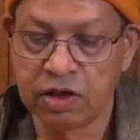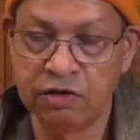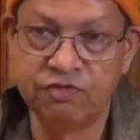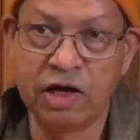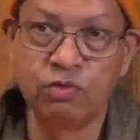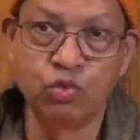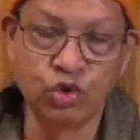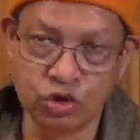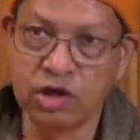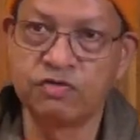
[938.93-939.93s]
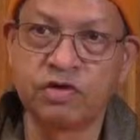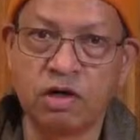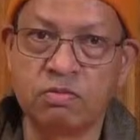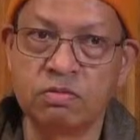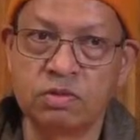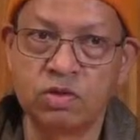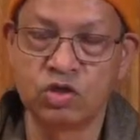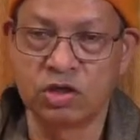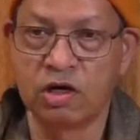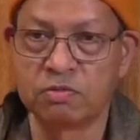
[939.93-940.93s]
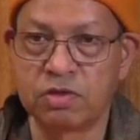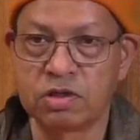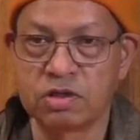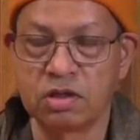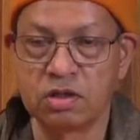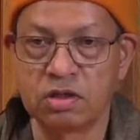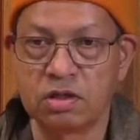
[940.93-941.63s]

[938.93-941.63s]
If I wouldn't have come to Sri Ramakrishna,